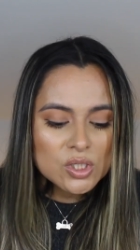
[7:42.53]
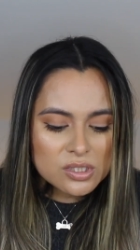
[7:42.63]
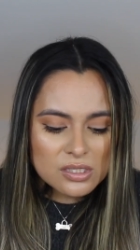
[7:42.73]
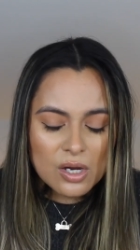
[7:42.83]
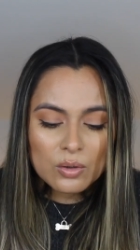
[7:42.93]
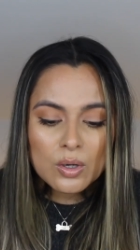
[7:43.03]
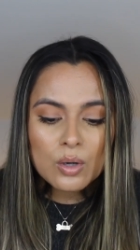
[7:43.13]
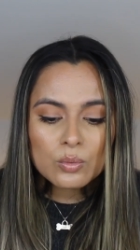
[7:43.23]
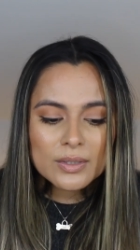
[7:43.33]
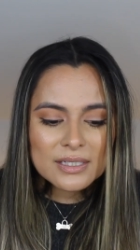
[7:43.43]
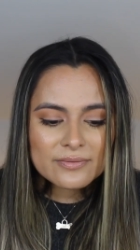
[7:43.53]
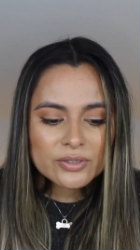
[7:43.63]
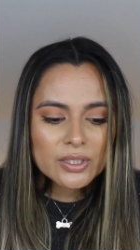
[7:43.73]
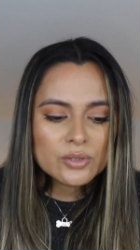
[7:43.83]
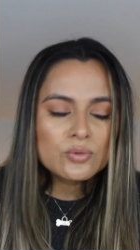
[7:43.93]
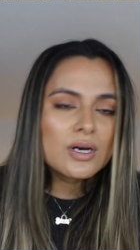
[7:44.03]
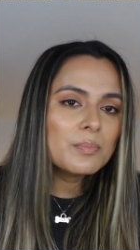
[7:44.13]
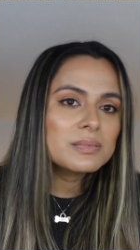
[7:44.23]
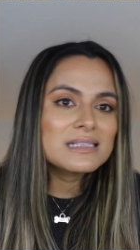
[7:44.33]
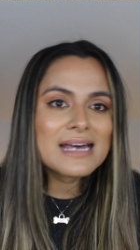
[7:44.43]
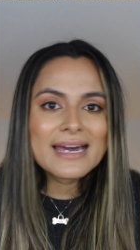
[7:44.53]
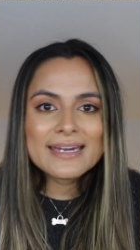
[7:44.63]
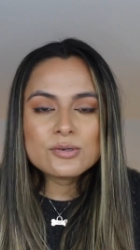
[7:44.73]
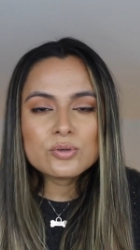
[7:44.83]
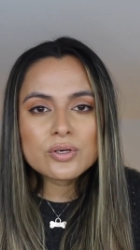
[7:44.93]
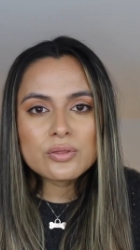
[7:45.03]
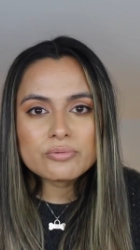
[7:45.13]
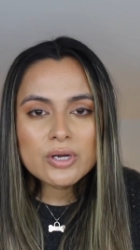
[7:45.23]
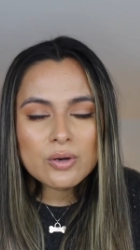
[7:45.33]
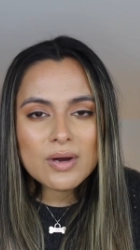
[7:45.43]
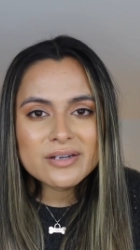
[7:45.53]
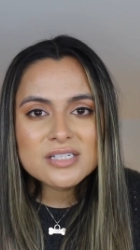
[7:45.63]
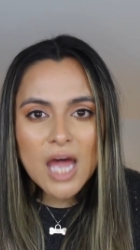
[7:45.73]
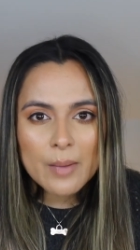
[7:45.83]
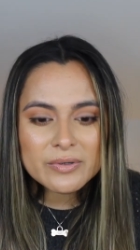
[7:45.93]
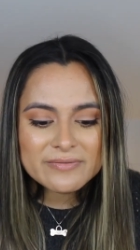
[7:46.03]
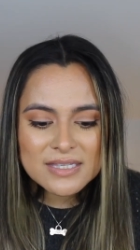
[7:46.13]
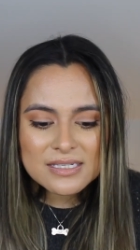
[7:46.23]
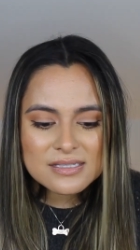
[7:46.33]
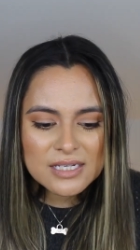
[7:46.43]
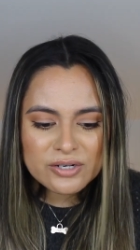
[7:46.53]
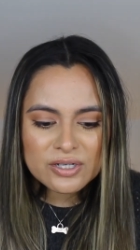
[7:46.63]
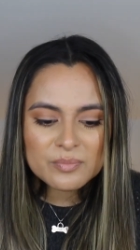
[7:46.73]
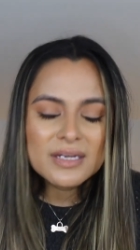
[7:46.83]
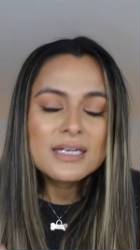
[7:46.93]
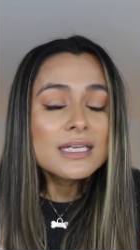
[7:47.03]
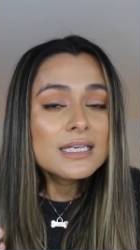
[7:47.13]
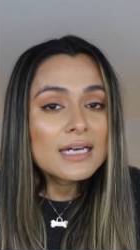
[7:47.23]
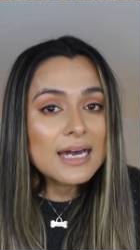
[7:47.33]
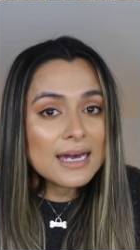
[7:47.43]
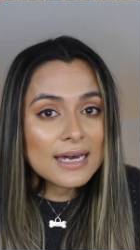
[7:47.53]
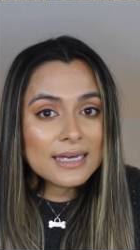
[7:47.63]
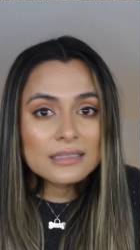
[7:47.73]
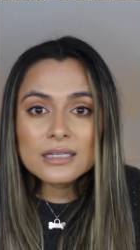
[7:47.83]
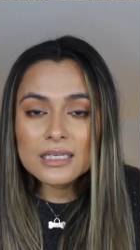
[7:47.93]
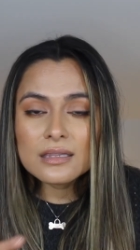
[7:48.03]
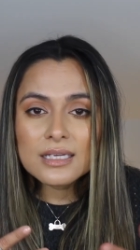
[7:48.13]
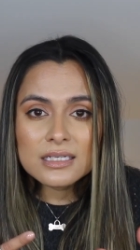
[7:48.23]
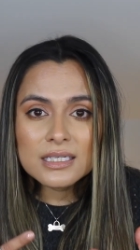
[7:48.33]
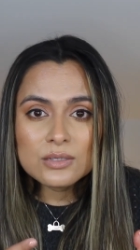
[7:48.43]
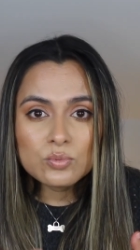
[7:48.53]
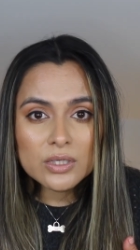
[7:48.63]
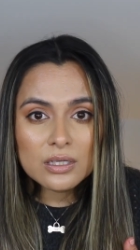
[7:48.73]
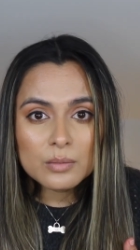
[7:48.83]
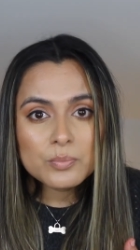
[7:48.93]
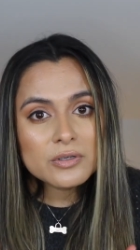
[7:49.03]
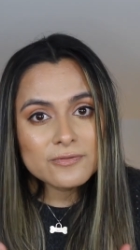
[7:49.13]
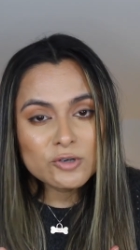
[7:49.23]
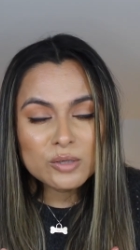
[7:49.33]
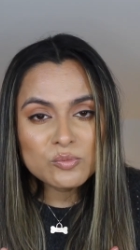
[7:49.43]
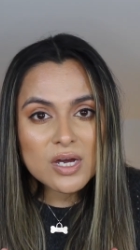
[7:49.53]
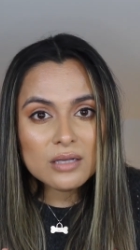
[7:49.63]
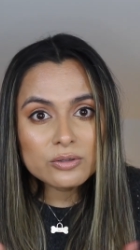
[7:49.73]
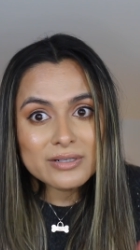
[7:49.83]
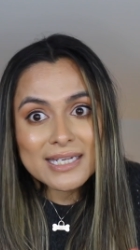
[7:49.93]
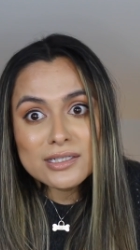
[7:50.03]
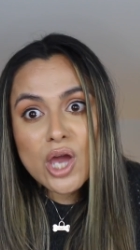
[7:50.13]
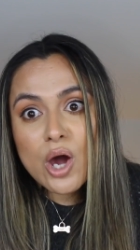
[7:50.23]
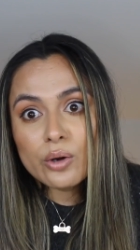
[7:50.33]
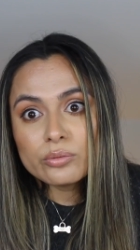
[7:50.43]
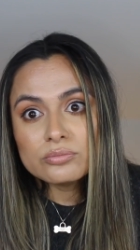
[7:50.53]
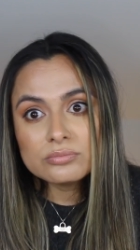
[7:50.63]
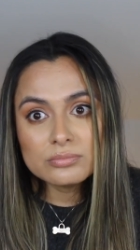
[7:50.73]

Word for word: so whatever you apply or throw on top of the serum I think that it will perform well, or I know